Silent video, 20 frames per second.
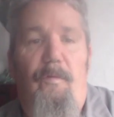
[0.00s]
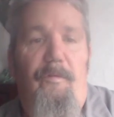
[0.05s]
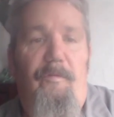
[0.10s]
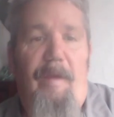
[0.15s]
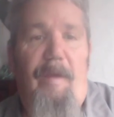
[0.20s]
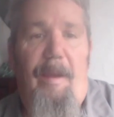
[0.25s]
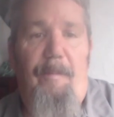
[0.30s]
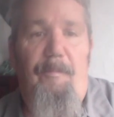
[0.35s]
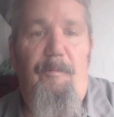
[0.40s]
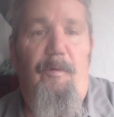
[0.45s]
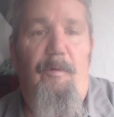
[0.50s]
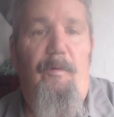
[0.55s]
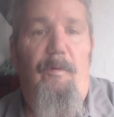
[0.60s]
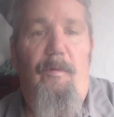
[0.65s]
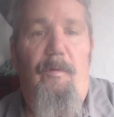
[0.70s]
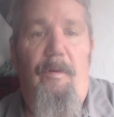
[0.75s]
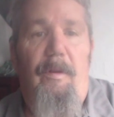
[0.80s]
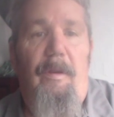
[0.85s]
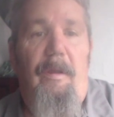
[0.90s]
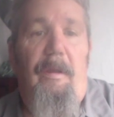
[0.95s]
or a
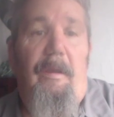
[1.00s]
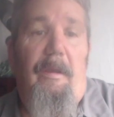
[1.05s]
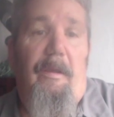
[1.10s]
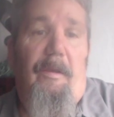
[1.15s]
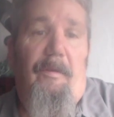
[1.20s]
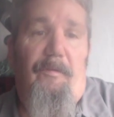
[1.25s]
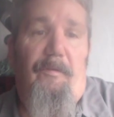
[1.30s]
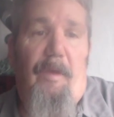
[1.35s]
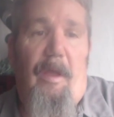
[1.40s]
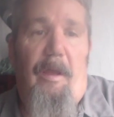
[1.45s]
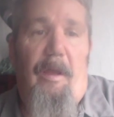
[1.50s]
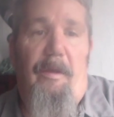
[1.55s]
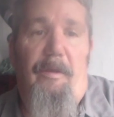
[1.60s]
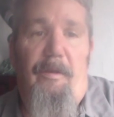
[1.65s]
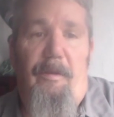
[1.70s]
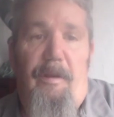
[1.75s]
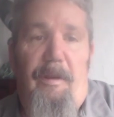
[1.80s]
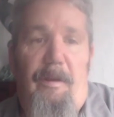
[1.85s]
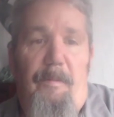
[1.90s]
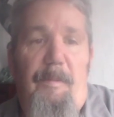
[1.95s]
chapter.
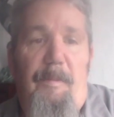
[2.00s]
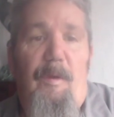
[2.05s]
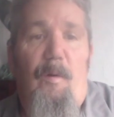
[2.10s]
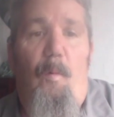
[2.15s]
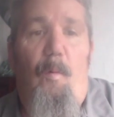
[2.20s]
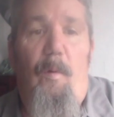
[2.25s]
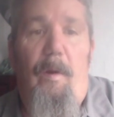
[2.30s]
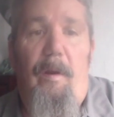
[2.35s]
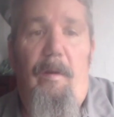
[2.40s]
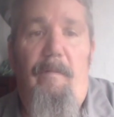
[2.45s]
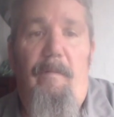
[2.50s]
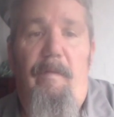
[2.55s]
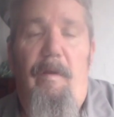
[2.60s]
You need to be aware